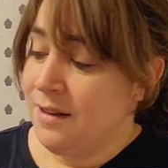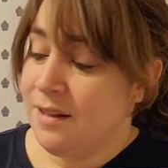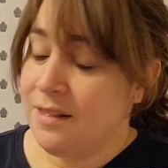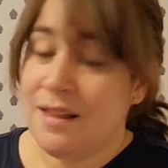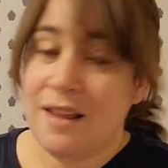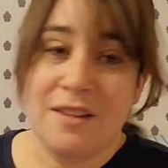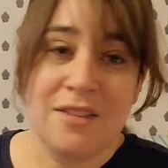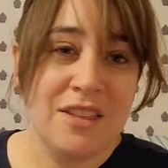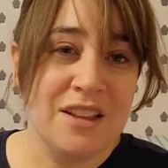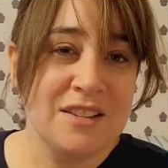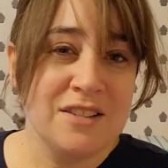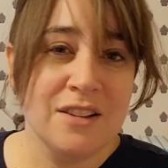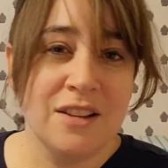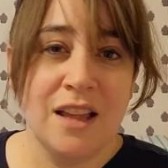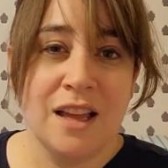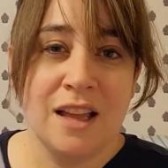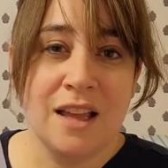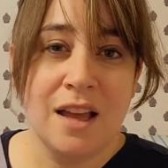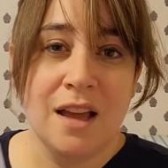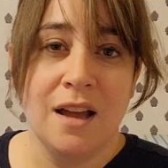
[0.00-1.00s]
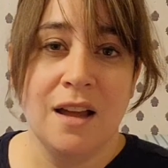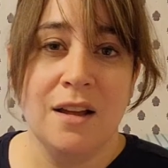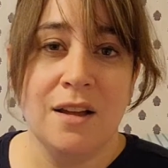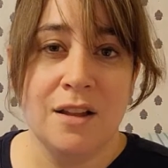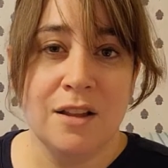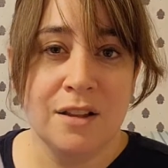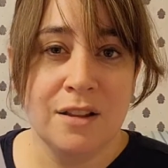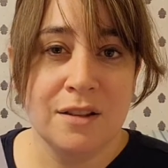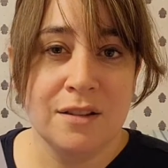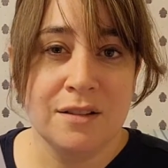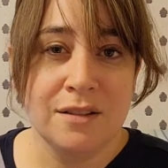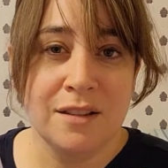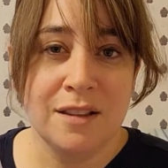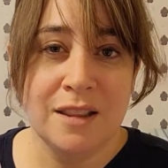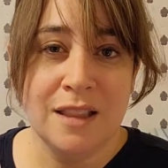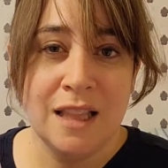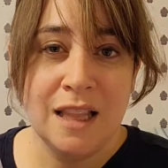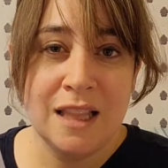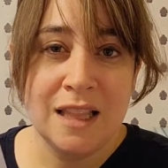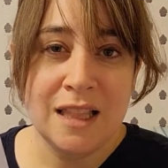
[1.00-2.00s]
a lot of things are like
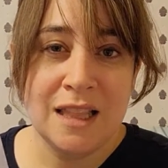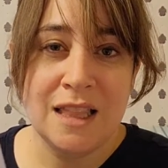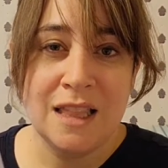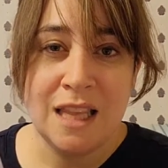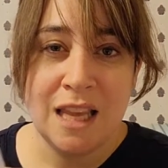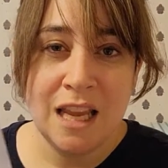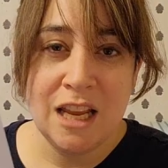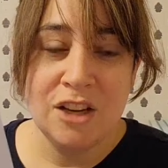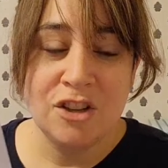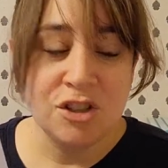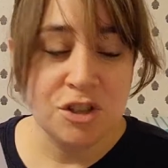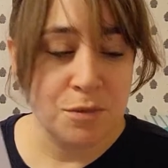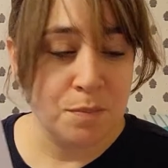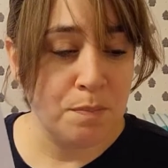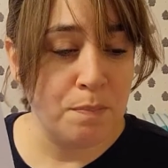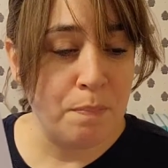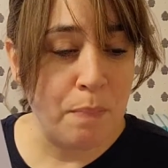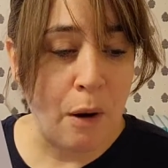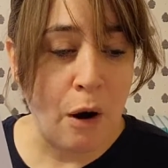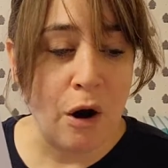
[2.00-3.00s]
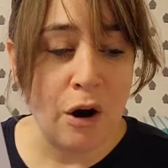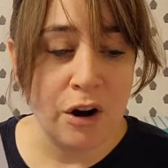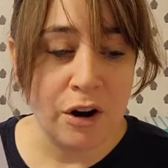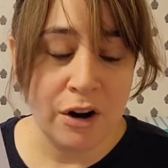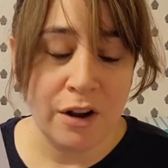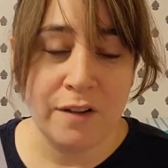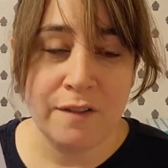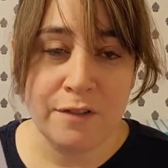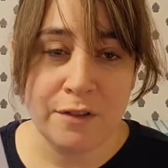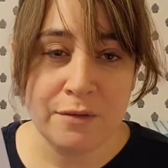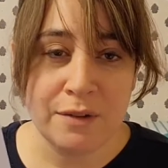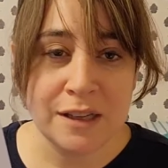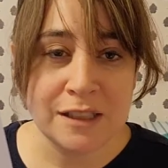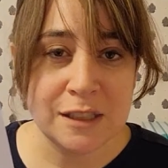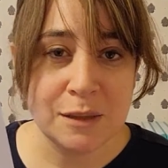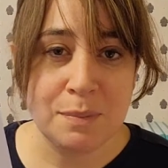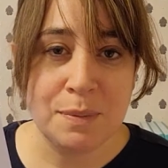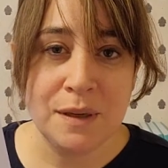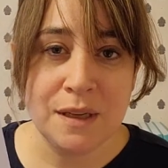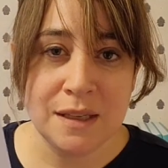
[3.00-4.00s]
each part of the
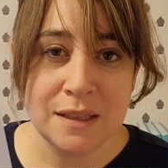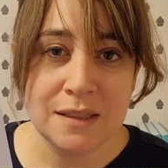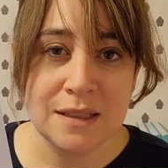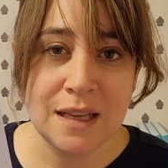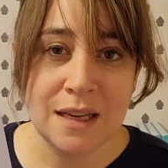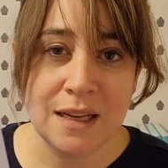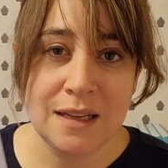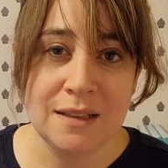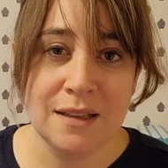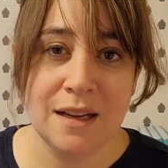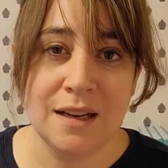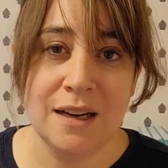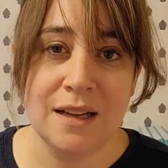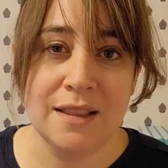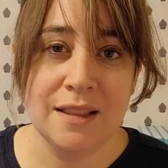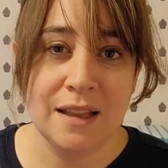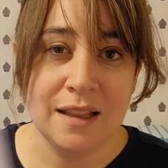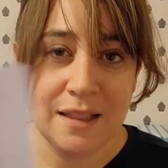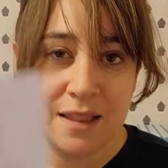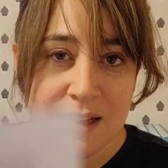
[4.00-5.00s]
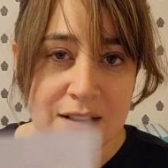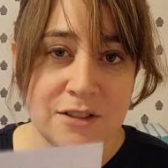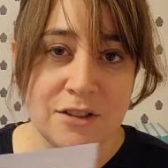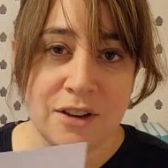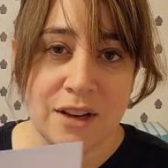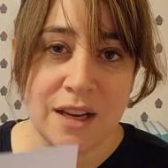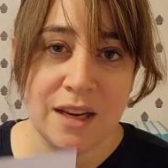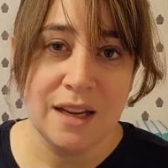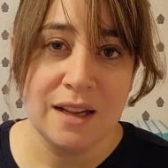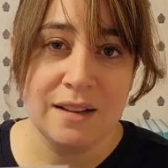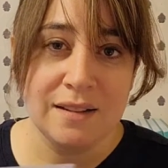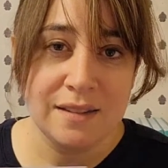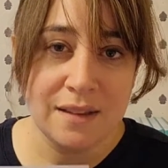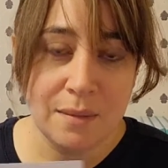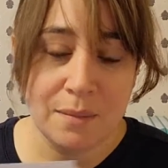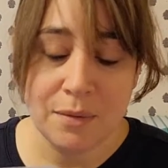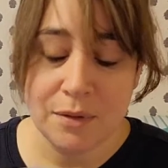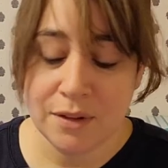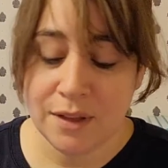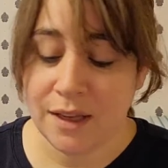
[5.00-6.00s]
recipe is getting done and then things are getting
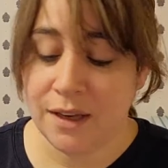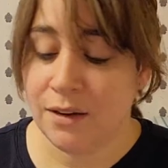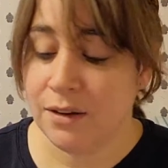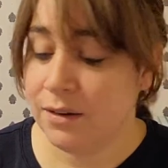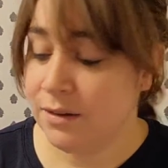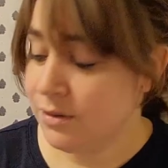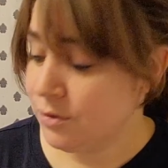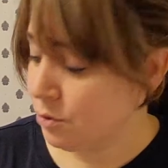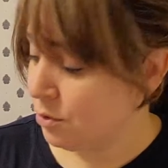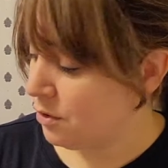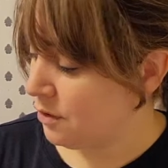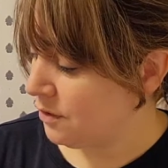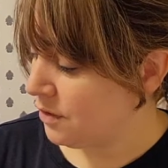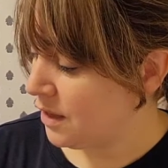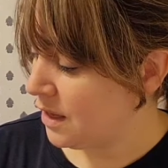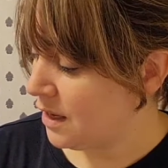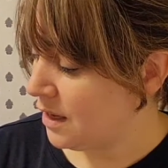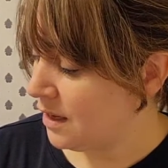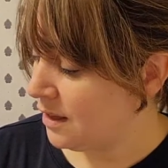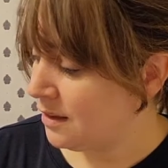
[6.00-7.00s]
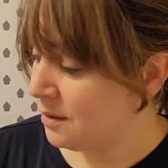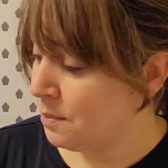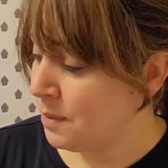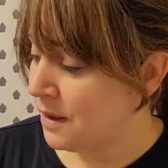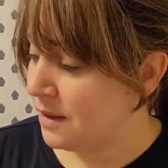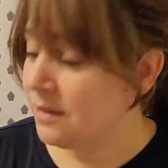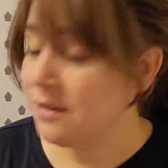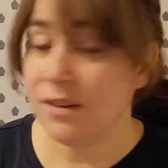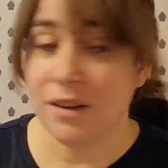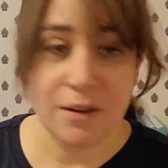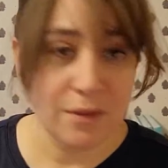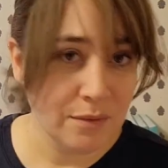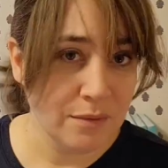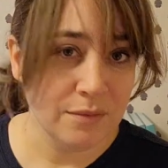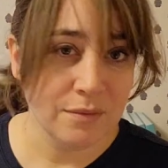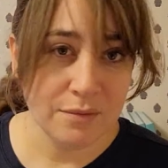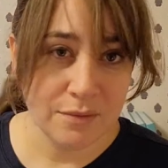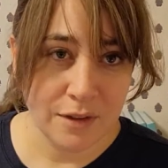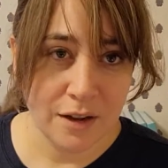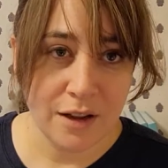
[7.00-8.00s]
assembled later, sort of thing. It depends on,
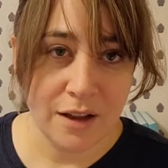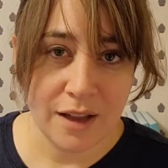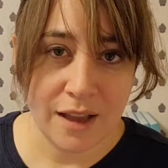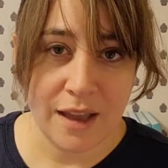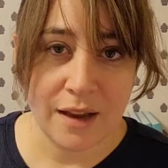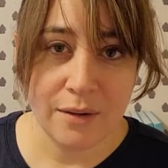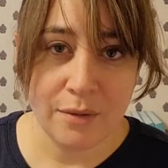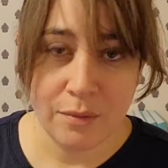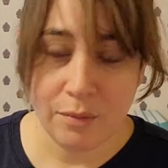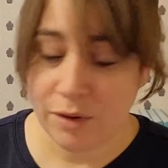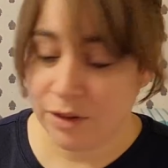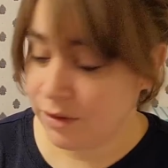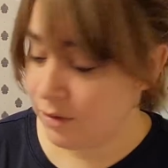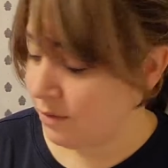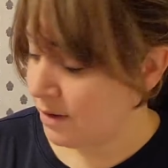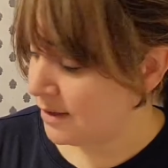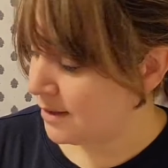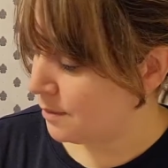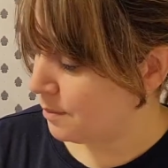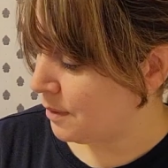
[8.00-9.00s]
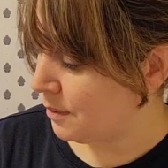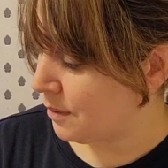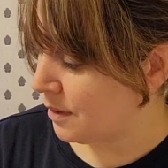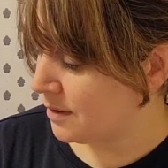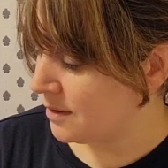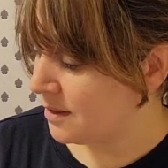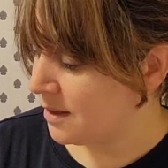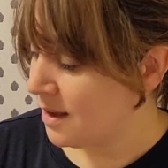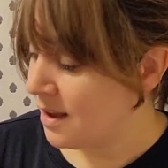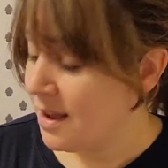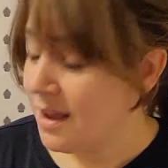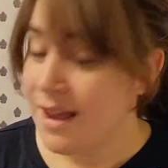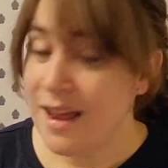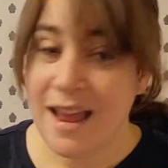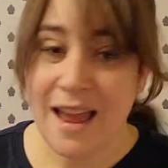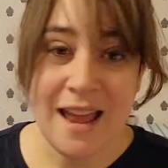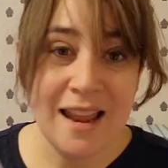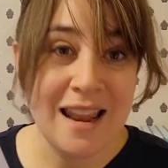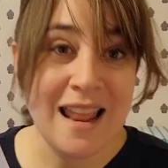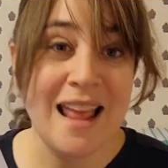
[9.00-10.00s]
again, what the recipe was.
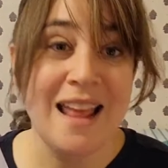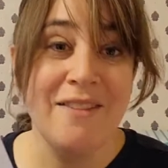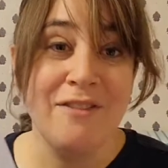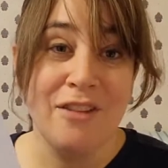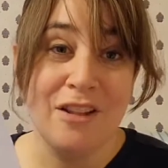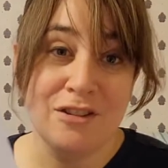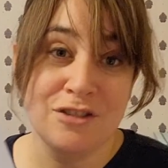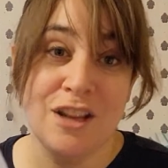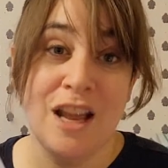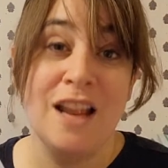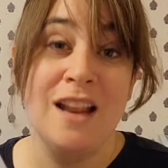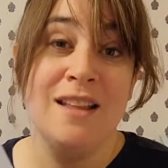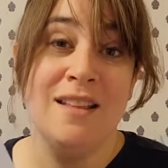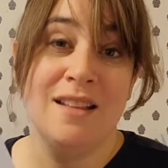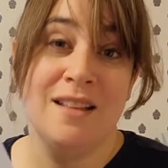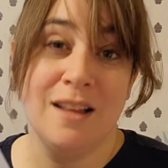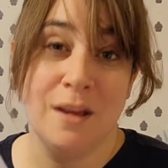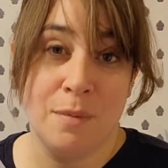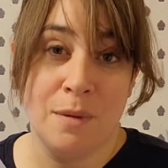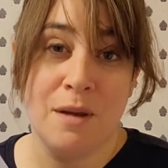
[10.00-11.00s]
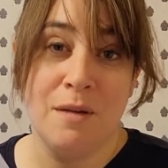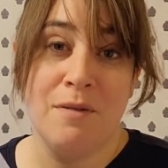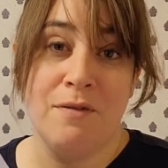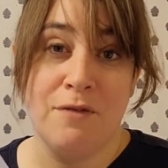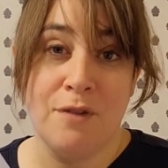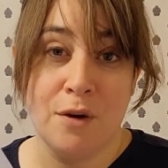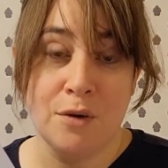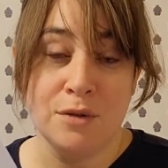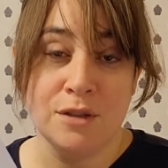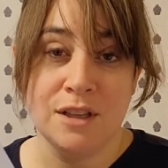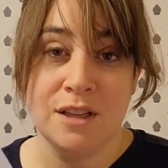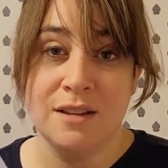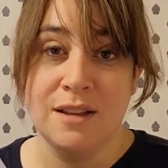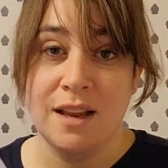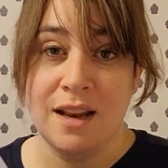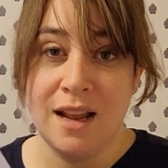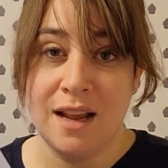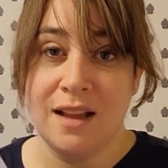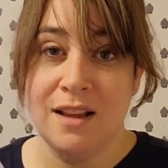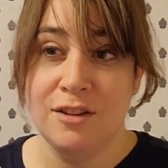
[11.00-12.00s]
And if there's anything that being frozen
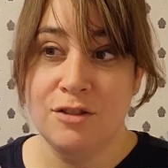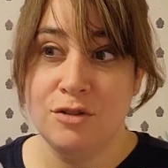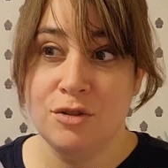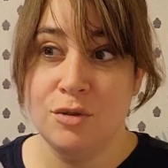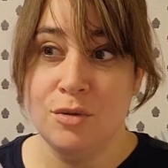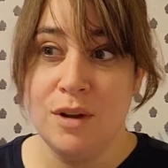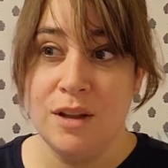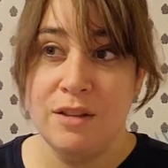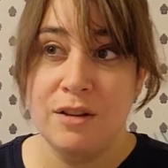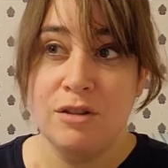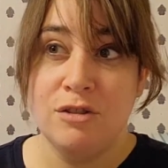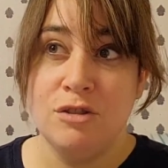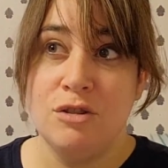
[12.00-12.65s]
that I can do in the